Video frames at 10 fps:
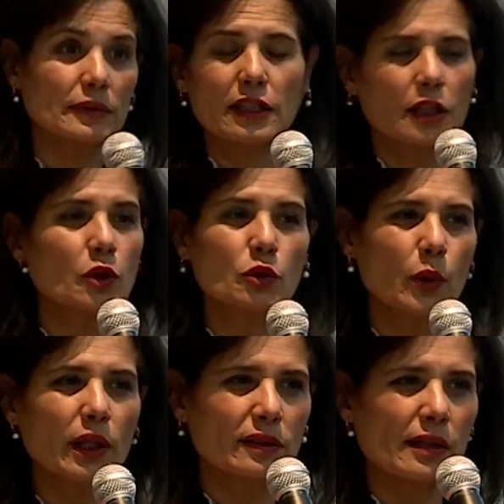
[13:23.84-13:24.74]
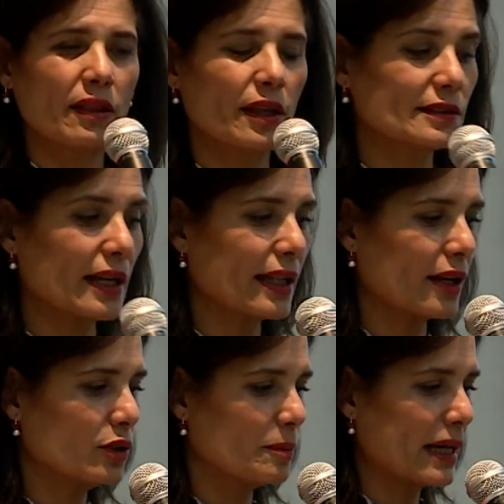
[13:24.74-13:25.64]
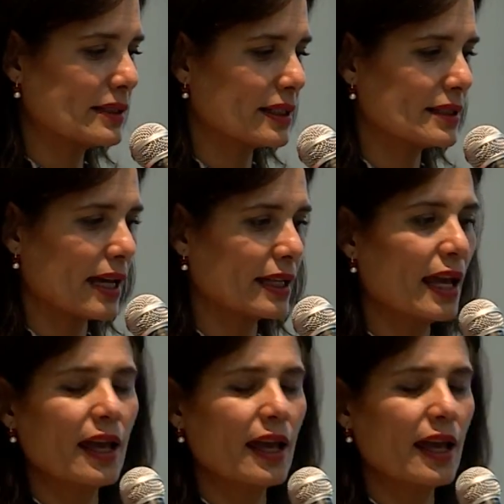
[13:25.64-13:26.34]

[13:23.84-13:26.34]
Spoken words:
like the Goodwill and things like that on the Mexican side,